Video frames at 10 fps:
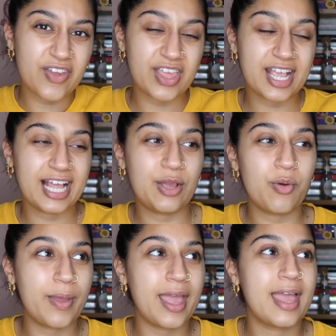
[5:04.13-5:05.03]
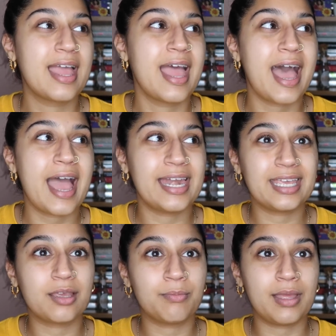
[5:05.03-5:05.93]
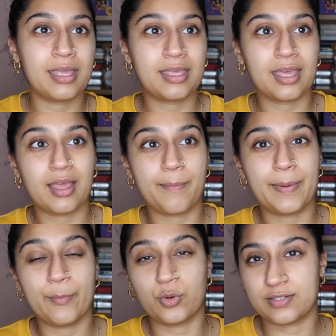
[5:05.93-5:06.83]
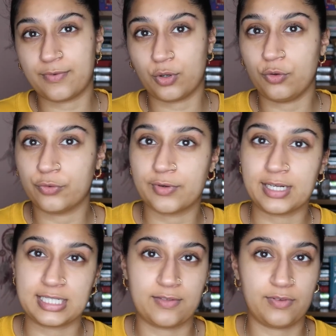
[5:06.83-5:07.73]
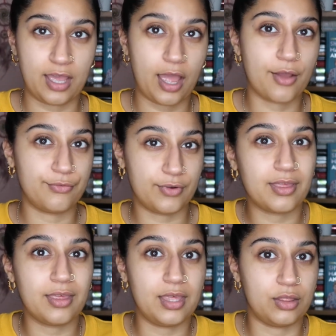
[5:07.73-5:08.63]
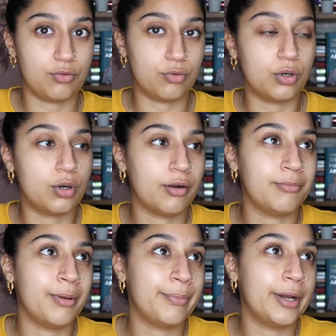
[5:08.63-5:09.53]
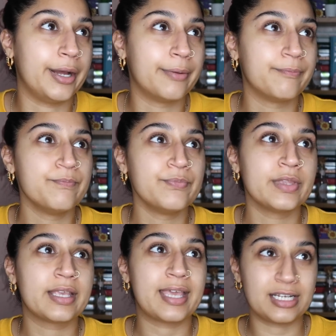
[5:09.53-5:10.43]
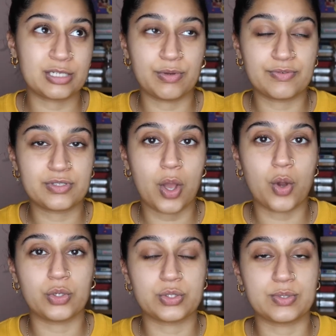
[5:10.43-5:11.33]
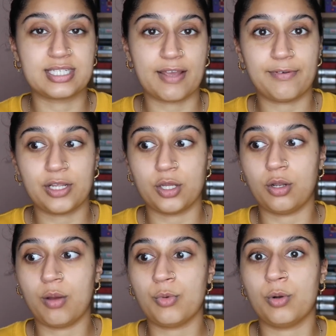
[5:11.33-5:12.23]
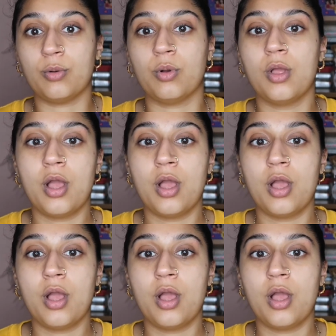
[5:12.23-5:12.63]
I think, a little bit, and it can make it a bit more difficult for readers if you have like either or. I remember Kingdom of Souls was definitely a lot more